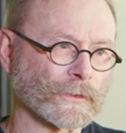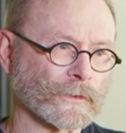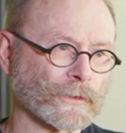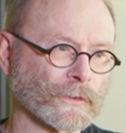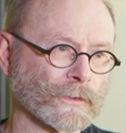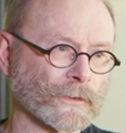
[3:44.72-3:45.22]

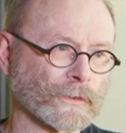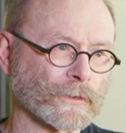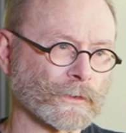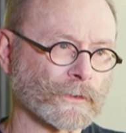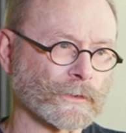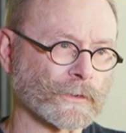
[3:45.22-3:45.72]

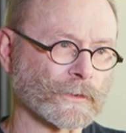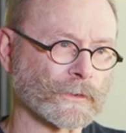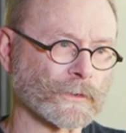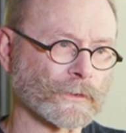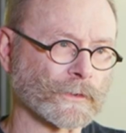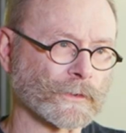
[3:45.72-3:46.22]

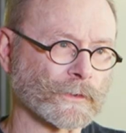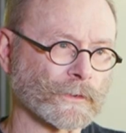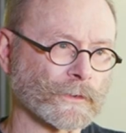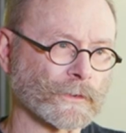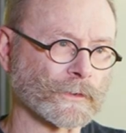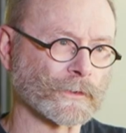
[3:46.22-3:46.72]

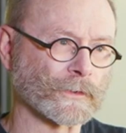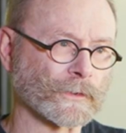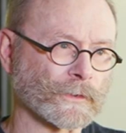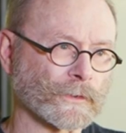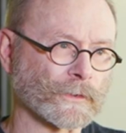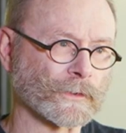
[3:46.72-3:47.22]

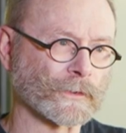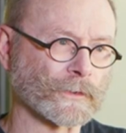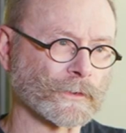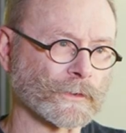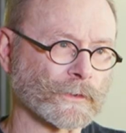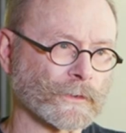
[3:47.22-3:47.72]

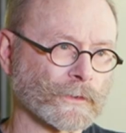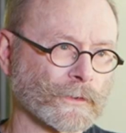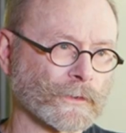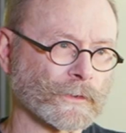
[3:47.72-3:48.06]
(silent)